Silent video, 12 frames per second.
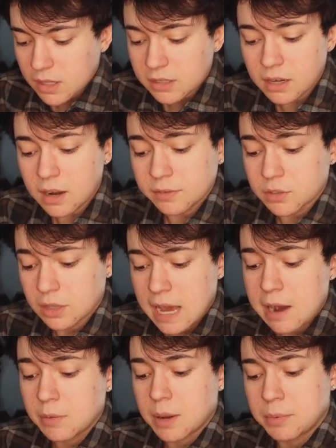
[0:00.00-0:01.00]
Then after
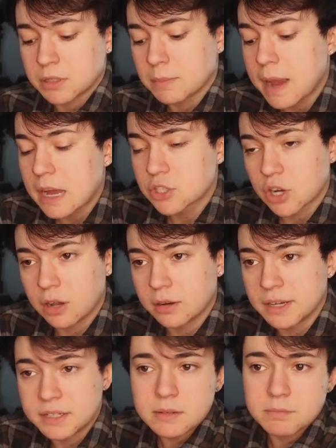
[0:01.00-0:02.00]
that, when I put the patch on,
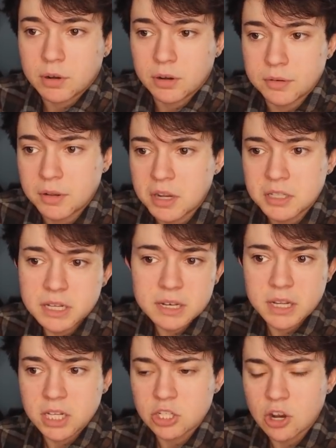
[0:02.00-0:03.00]
it didn't burn and it
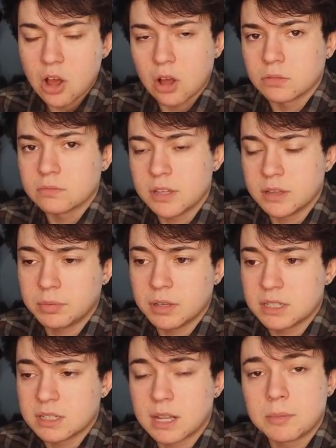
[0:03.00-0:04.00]
didn't itch at all in the
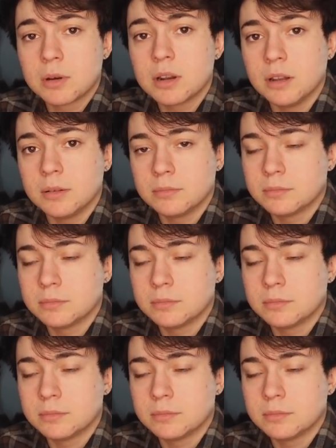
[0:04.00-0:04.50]
places that I put it in.